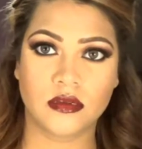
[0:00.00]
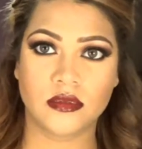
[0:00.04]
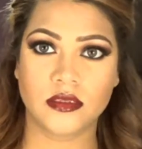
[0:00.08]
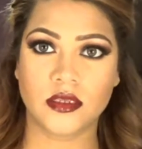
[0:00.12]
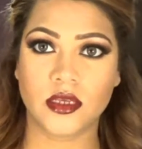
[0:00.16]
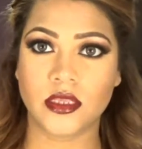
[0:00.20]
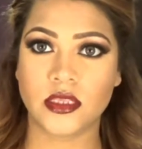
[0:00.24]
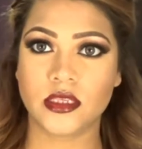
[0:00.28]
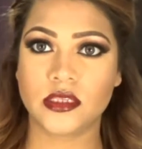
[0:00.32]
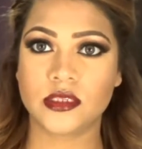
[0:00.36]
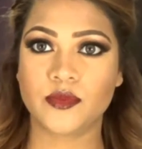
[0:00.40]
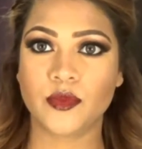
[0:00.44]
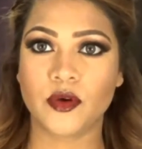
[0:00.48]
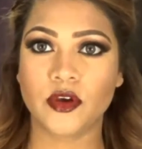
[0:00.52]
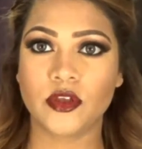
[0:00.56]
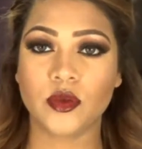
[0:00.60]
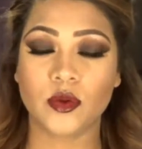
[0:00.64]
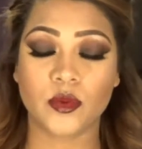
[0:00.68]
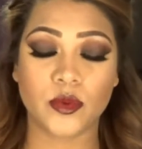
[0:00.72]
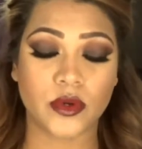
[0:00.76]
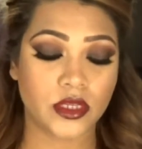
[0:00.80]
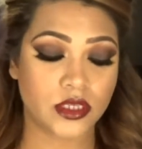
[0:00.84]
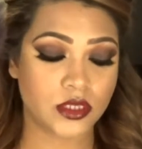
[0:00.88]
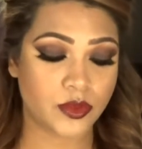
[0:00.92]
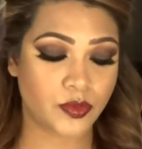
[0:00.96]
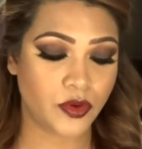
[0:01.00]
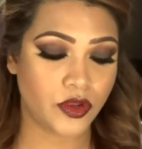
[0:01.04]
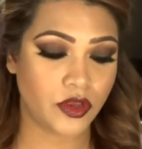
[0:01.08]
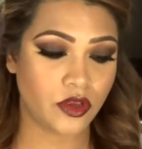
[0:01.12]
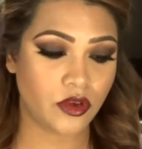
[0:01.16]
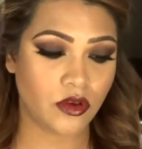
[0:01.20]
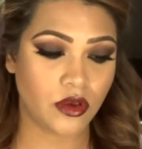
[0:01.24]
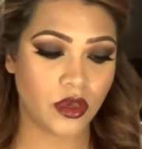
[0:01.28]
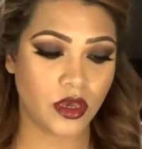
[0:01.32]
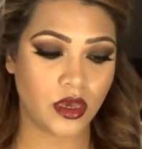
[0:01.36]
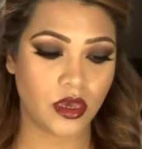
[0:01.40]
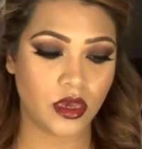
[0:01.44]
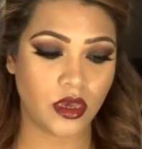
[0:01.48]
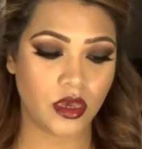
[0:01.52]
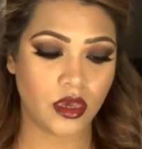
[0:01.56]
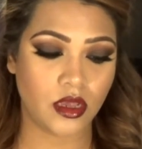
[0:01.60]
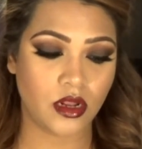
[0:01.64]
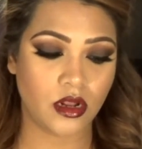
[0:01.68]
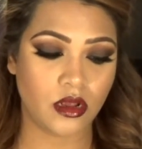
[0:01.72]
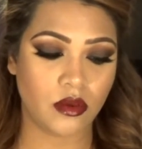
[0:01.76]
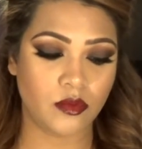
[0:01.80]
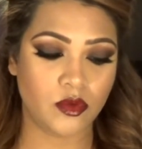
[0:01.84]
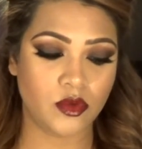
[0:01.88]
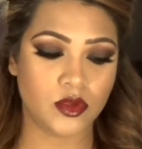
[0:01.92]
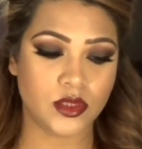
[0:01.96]
So at this point you want to spray your hair,
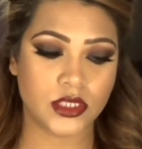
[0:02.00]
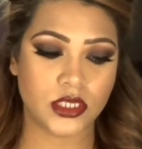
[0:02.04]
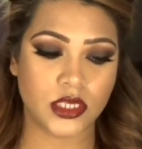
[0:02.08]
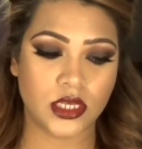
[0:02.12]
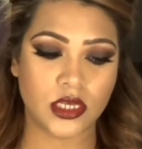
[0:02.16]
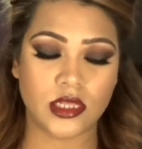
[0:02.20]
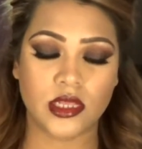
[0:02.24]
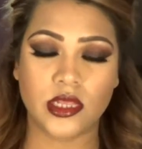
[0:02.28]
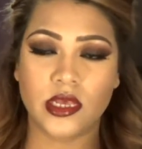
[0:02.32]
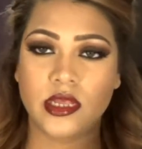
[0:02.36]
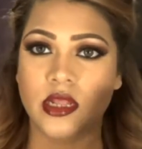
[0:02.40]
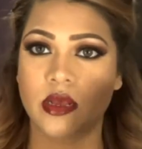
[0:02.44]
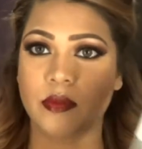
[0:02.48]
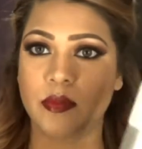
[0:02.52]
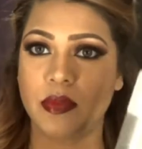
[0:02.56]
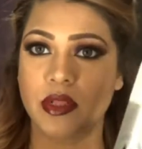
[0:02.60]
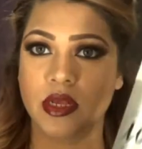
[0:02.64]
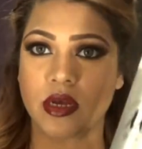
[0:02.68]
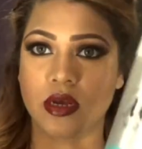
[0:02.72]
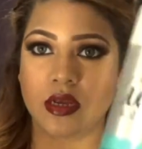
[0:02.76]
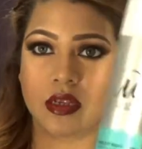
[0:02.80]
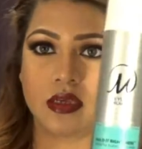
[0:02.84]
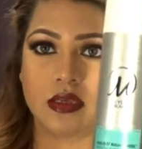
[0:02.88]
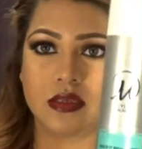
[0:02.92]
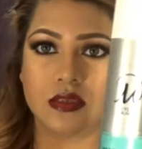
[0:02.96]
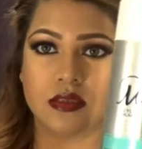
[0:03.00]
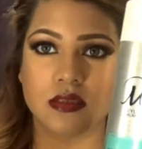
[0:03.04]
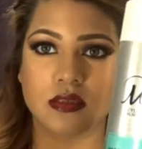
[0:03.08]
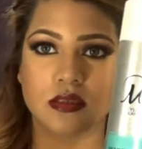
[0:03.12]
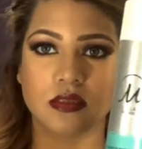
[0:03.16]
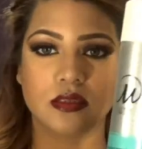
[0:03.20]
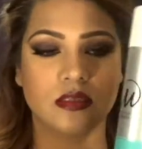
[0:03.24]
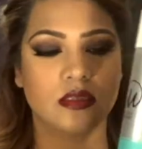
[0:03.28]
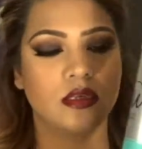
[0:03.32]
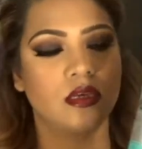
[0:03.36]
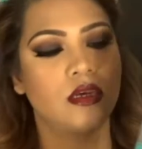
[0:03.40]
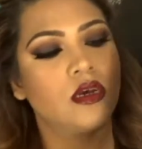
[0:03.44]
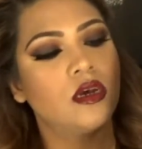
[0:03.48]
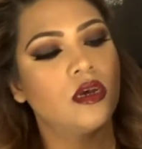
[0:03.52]
and I'm using Leyla Milani's